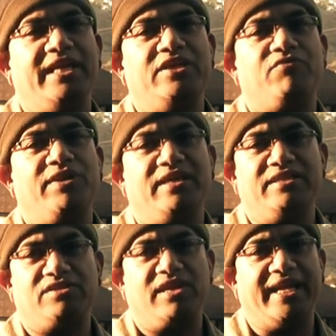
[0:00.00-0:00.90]

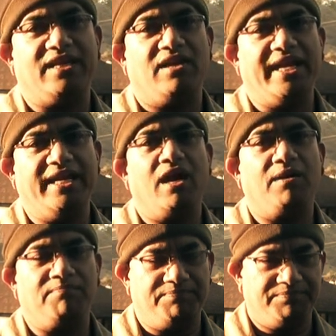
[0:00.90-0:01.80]
interference like line
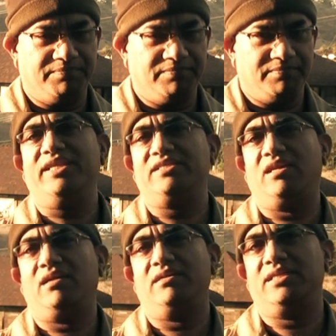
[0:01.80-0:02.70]
hum
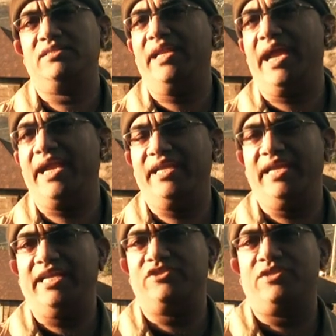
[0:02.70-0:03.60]
XLR doesn't add
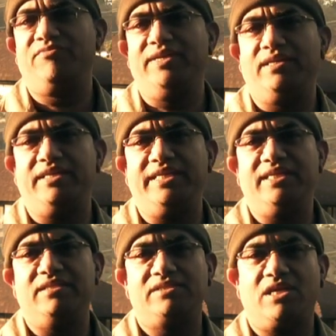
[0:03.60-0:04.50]
any extra fidelity
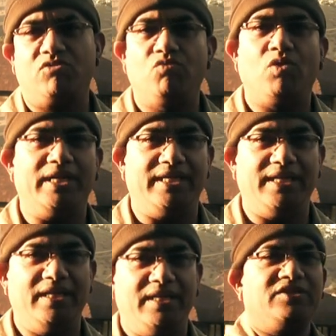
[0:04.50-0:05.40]
in the sound
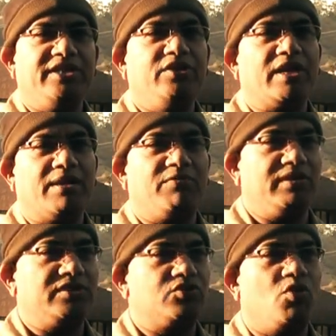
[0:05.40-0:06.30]
quality. Studio cable
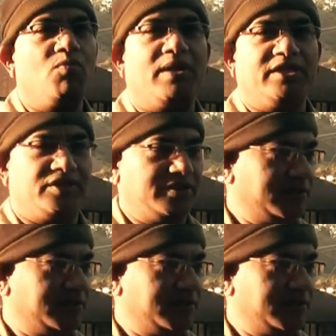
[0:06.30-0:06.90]
is so much